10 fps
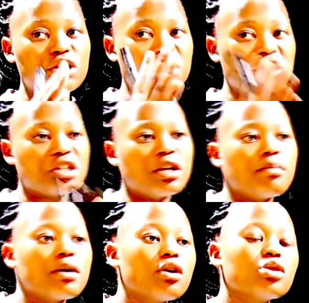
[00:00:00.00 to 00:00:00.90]
reach
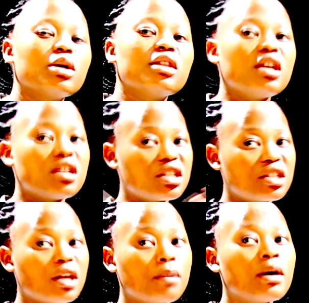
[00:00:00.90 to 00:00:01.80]
them, because when they
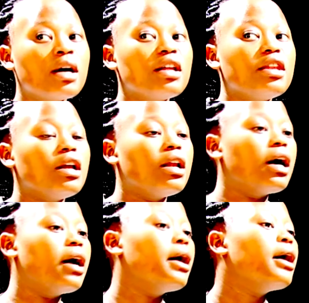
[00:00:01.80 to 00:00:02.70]
reach them,
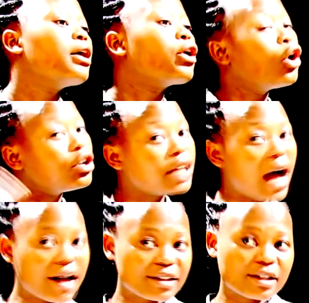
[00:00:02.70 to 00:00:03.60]
they'll cause
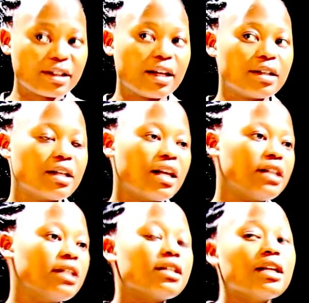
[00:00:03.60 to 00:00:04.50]
accident.
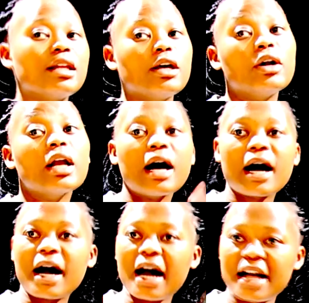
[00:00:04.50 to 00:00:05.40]
That is, they'll
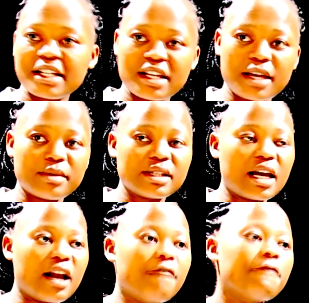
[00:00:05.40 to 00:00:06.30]
cut
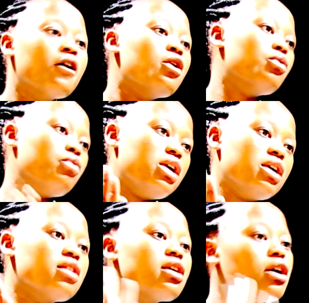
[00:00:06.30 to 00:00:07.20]
themselves
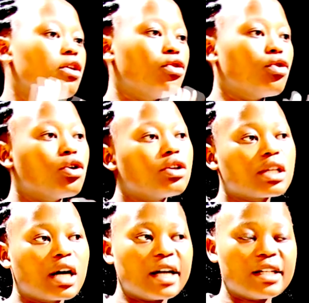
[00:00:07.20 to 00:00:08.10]
with
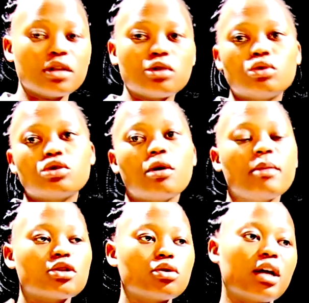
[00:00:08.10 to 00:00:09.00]
those cutting tools. So
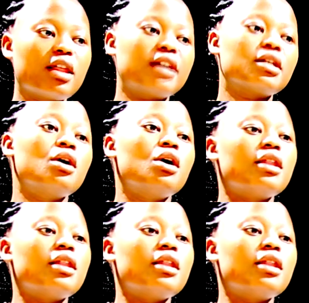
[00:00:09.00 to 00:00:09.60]
make sure that